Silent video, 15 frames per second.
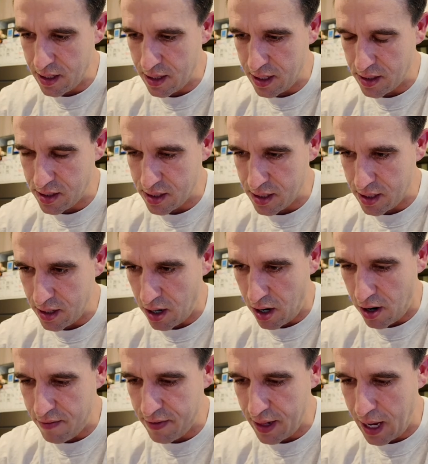This
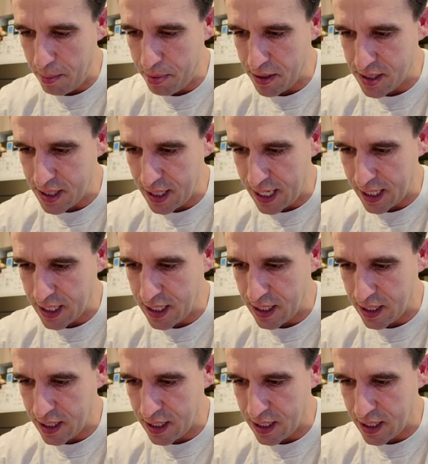overlap is selected.